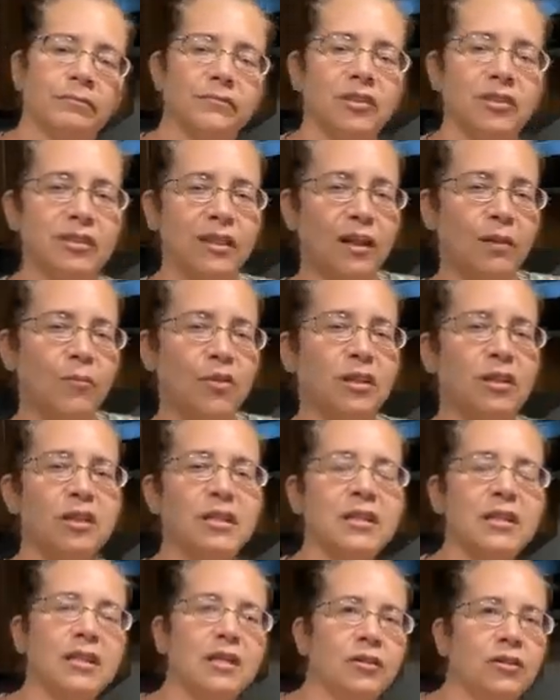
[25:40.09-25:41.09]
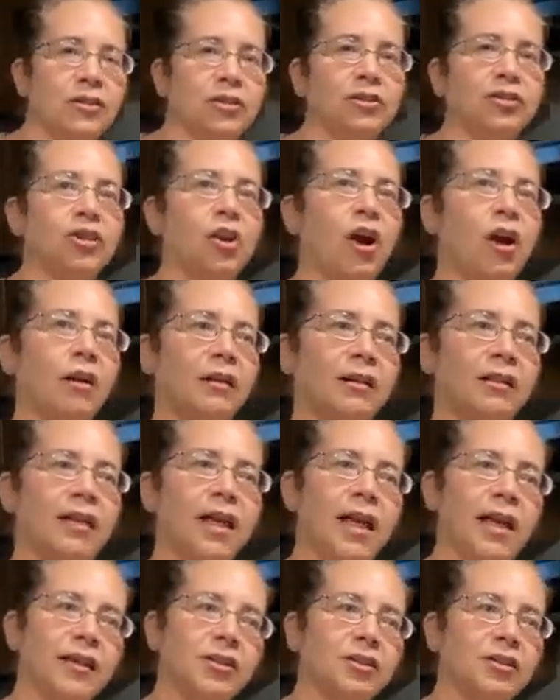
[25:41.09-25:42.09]
Just get them a little char on
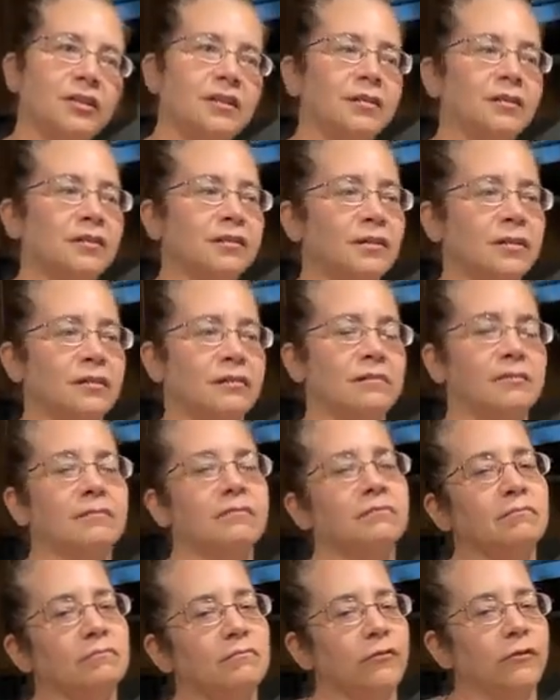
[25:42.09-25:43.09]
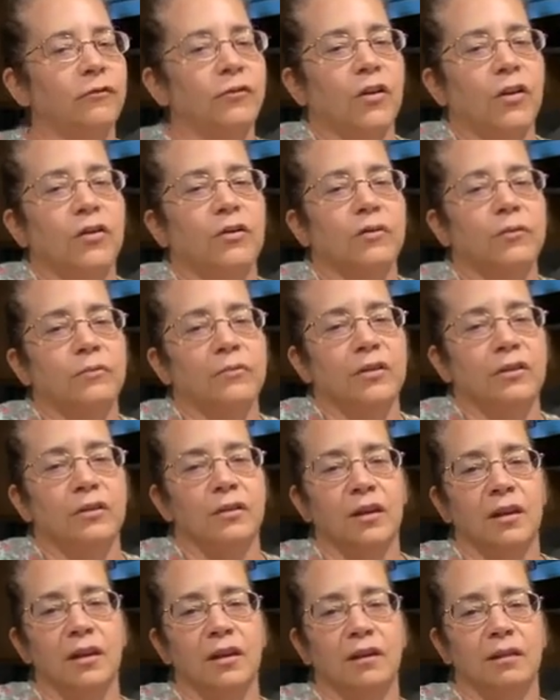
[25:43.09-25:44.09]
the edges and fill them with
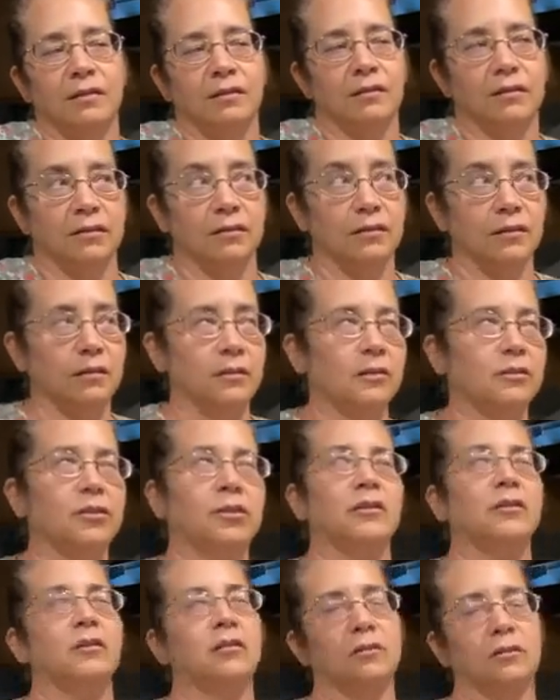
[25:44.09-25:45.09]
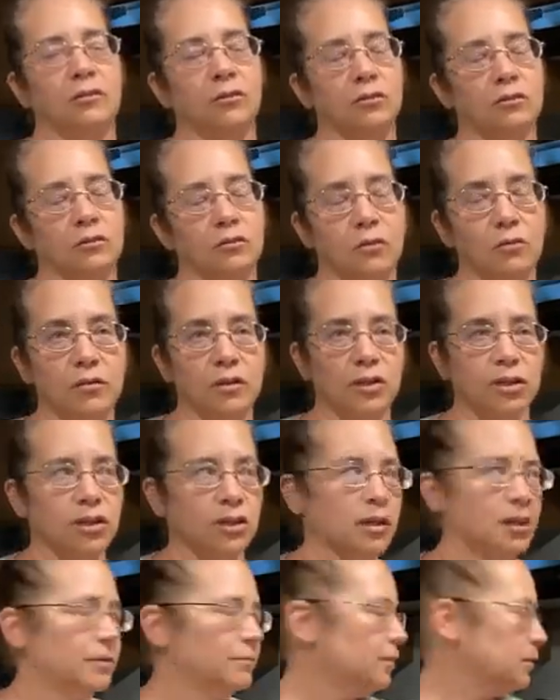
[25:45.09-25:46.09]
the delicious corn
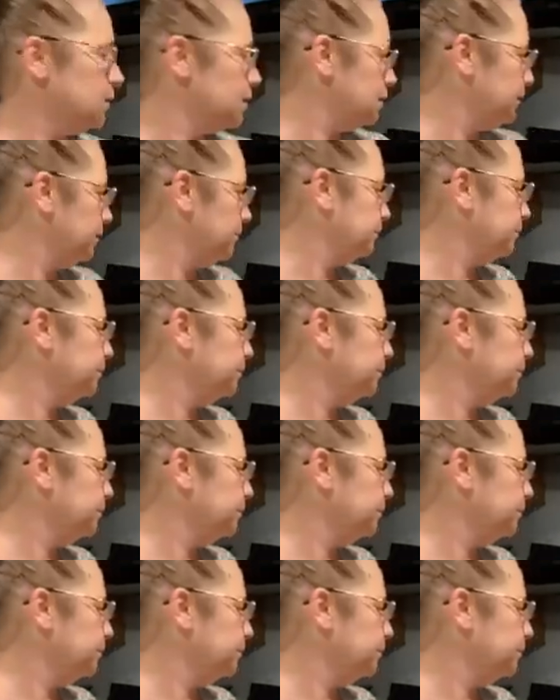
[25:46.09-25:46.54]
chili mix.